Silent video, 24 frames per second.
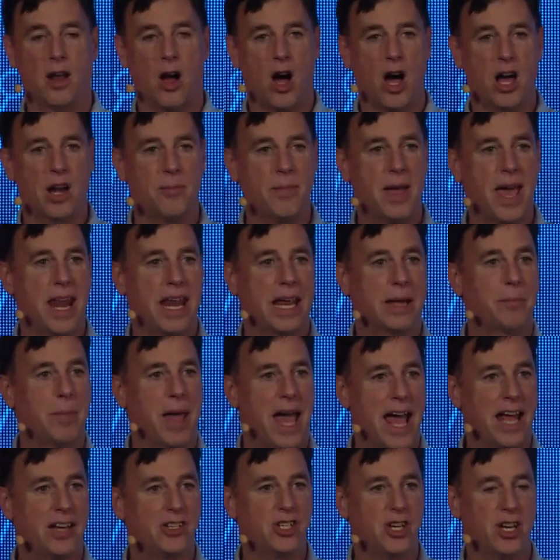automatic
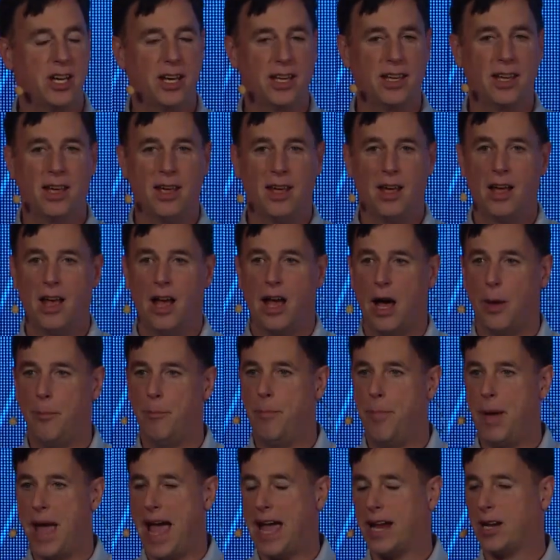patching a
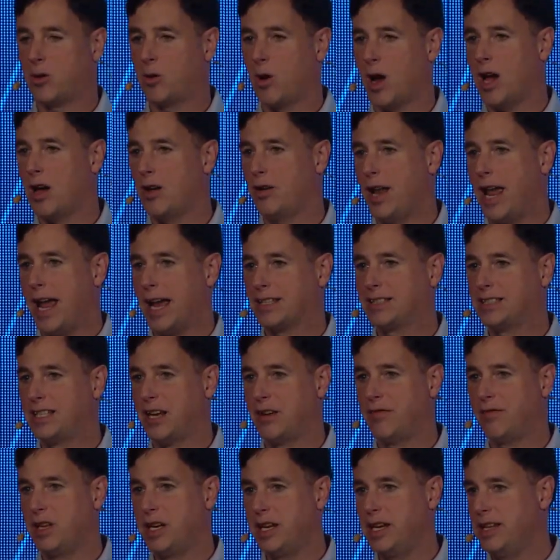background
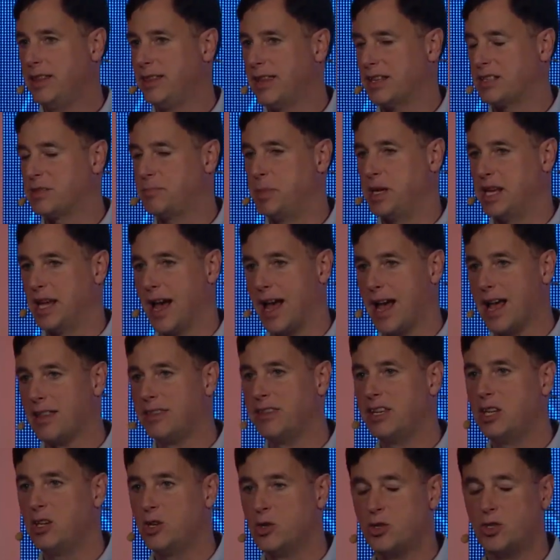activity that's beyond
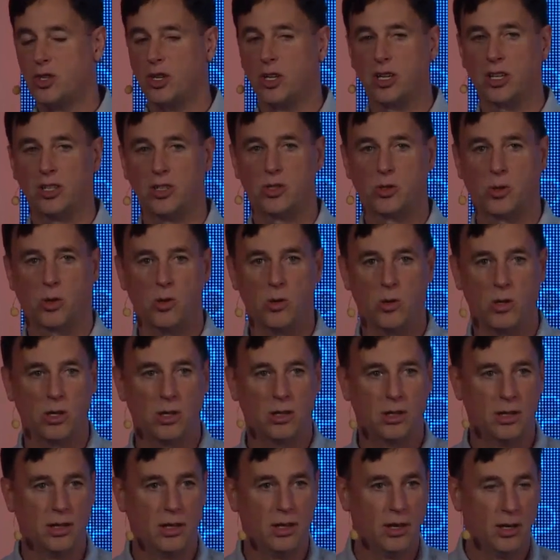the user control,
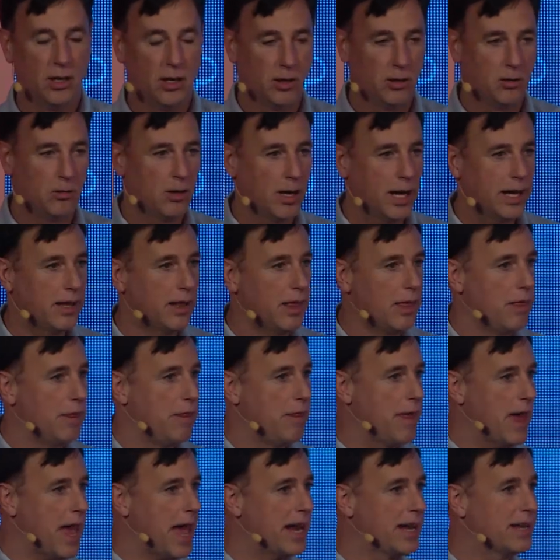right?
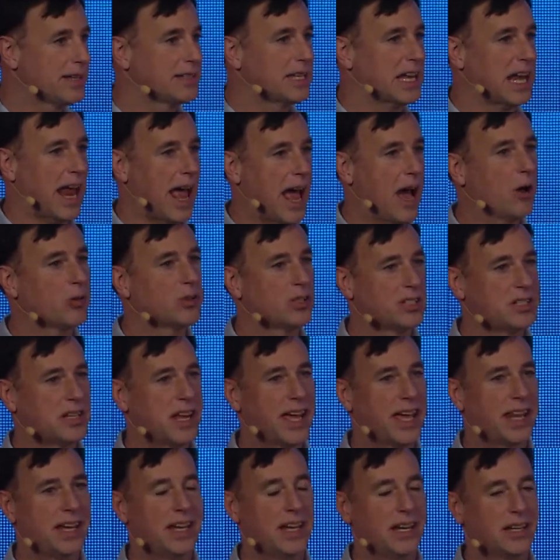That is an
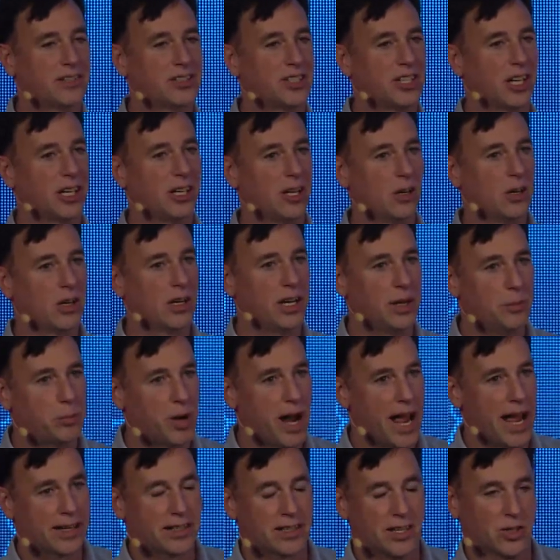outstanding security
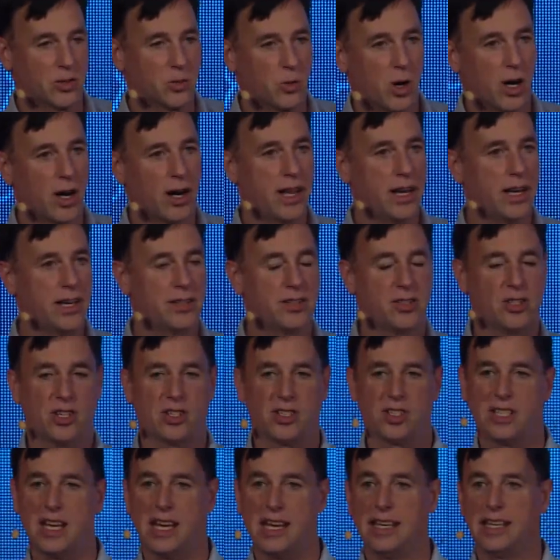practice where it is
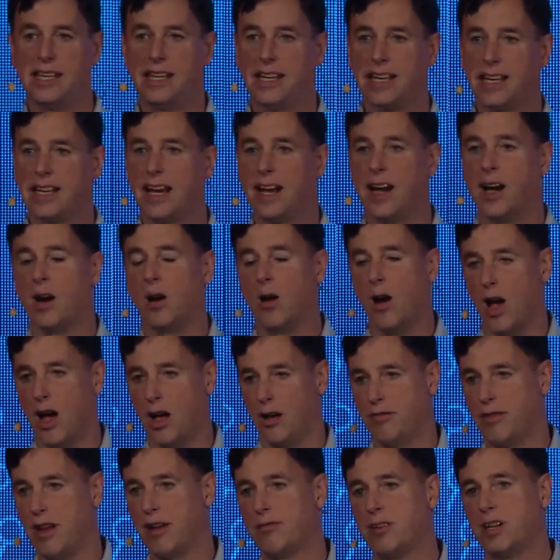just taking care
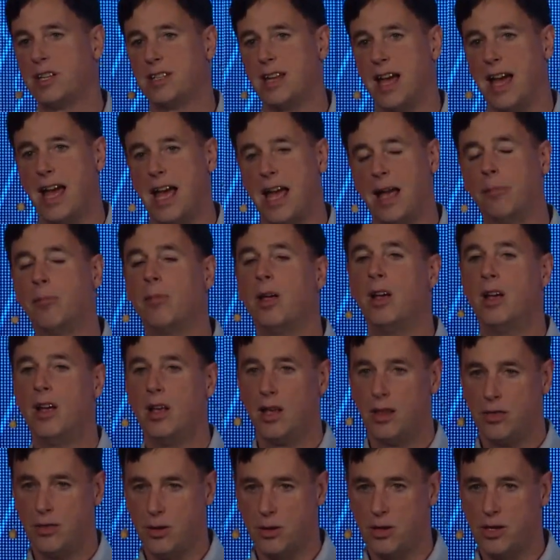of every time
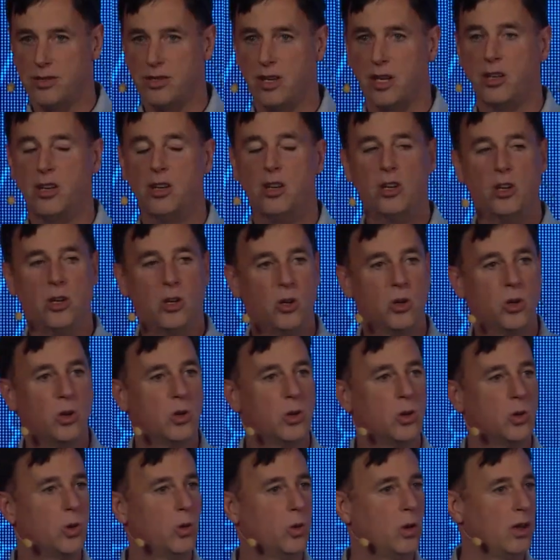there is a
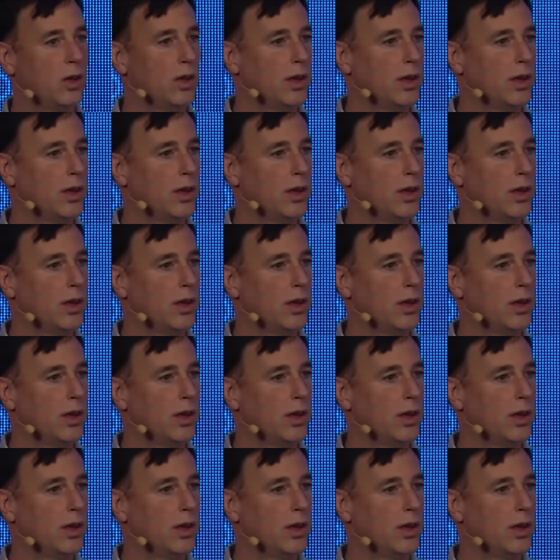newly